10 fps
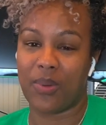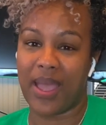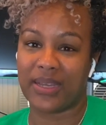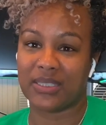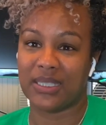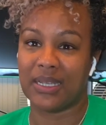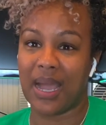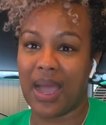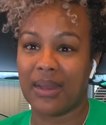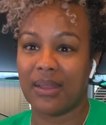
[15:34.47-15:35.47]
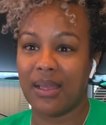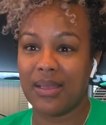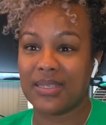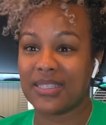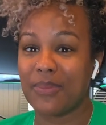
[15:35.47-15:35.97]
I actually got
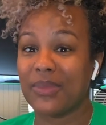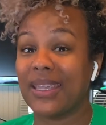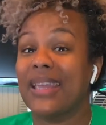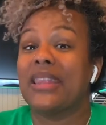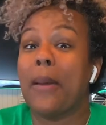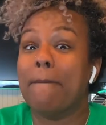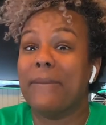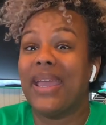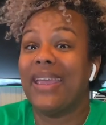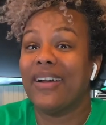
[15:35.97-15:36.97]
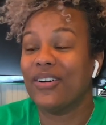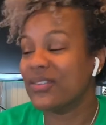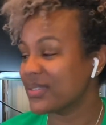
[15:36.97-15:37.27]
something in the mail.